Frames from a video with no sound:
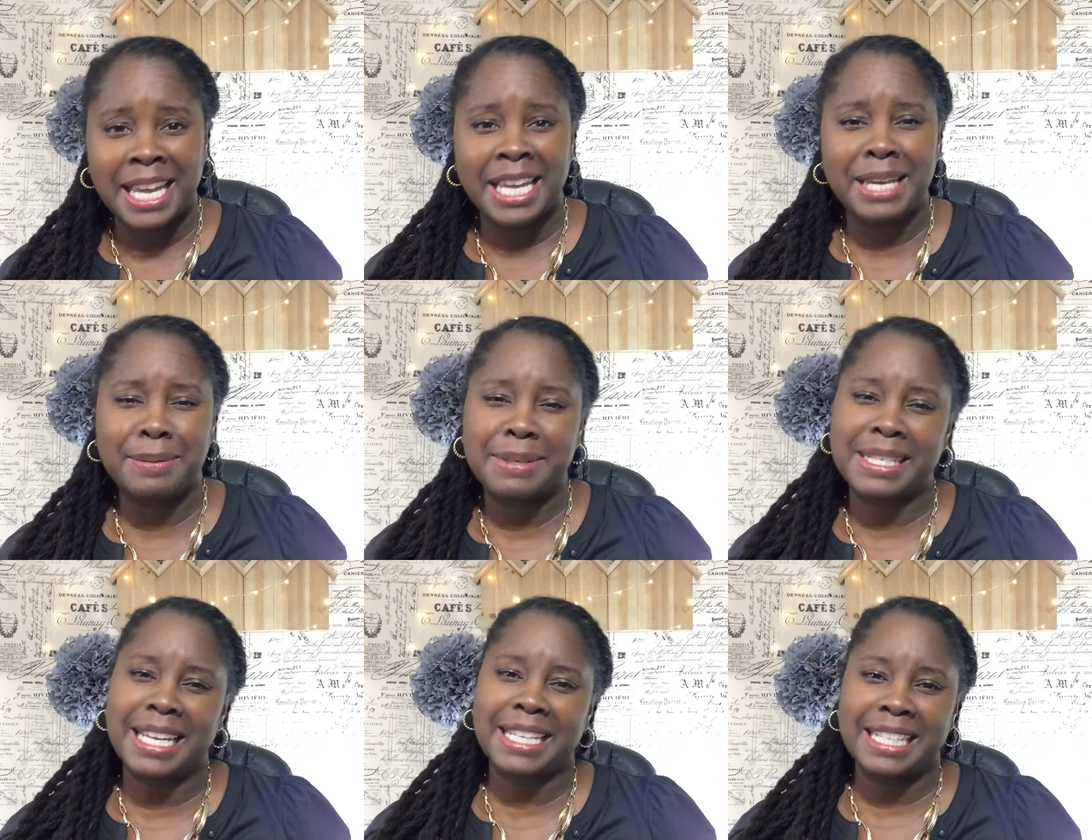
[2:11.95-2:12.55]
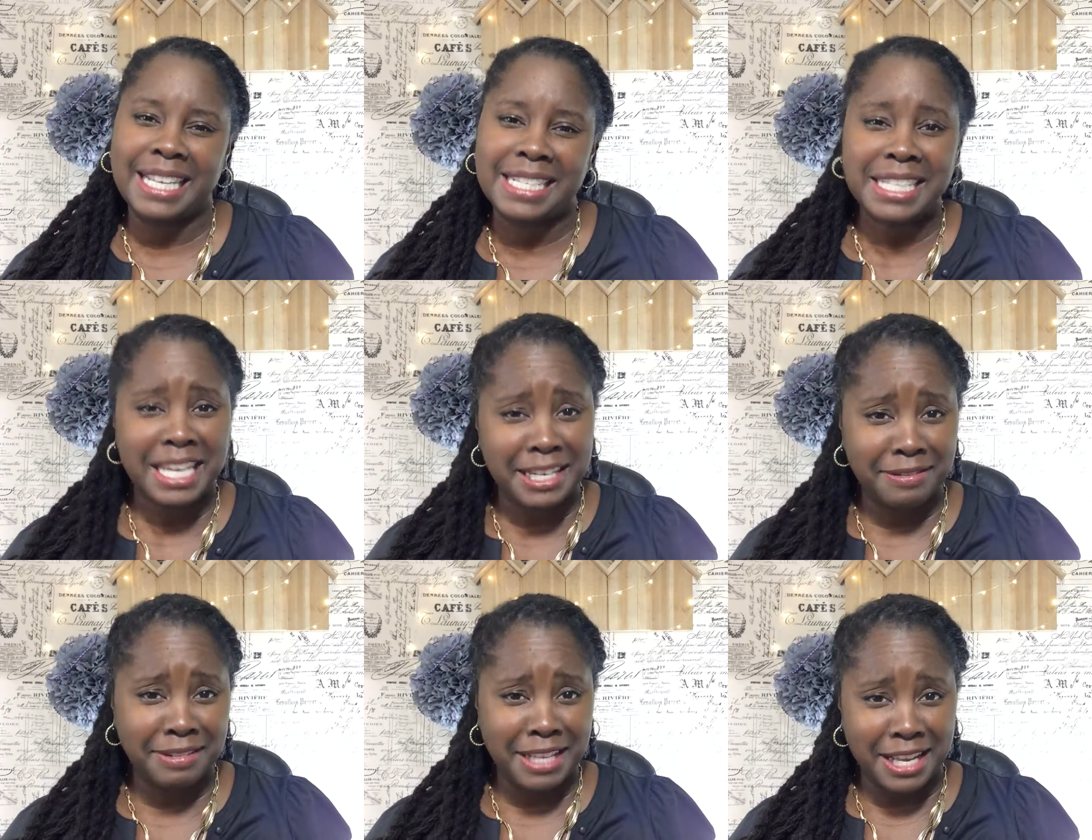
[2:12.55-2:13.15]
He was like, that's
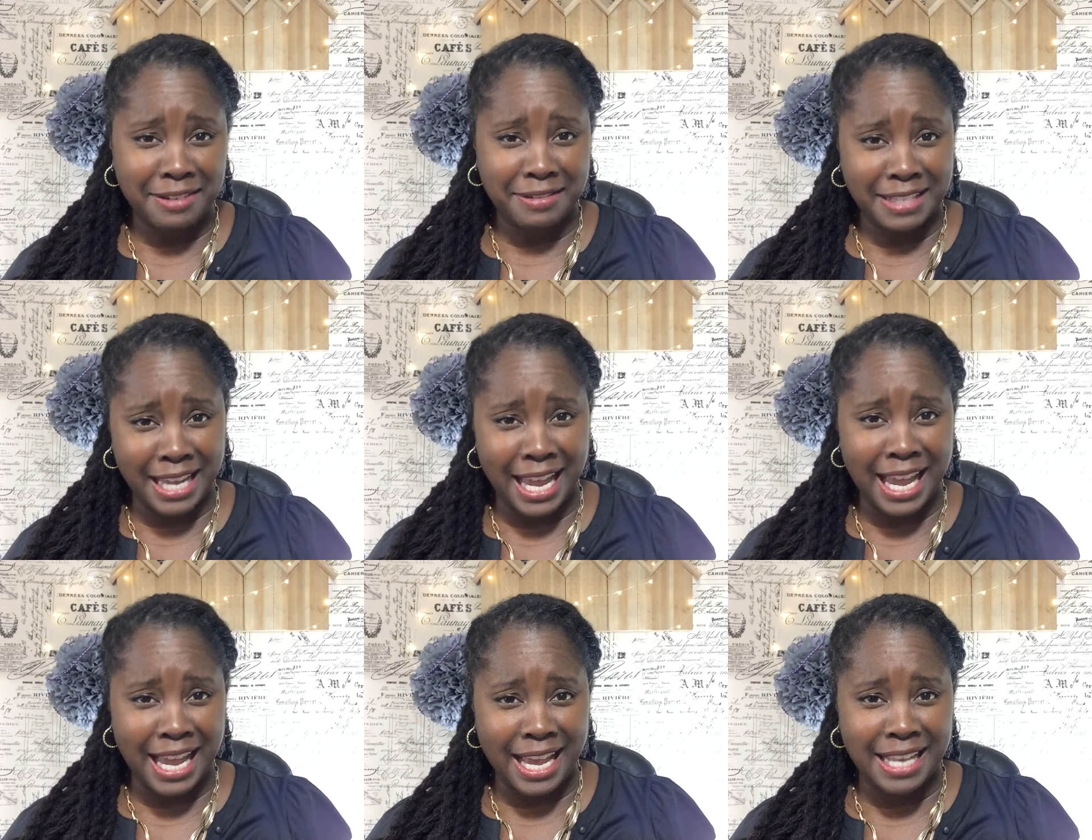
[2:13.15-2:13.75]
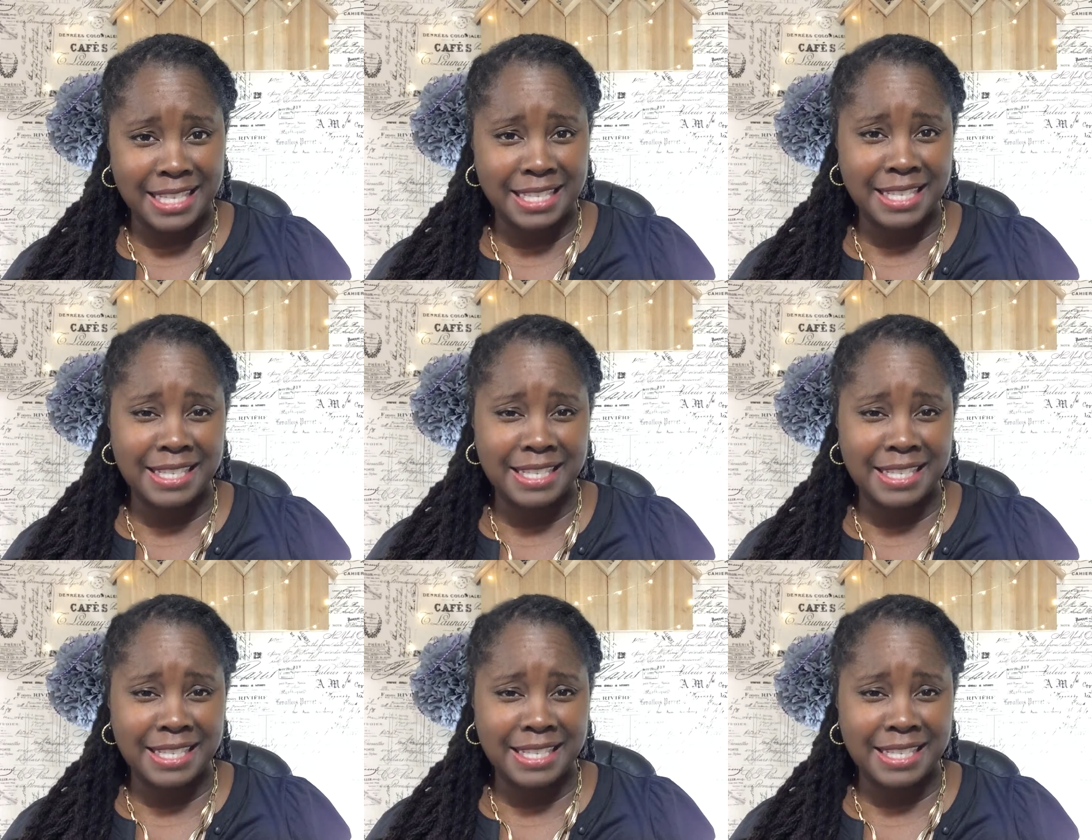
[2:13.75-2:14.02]
kind of a lot of gas.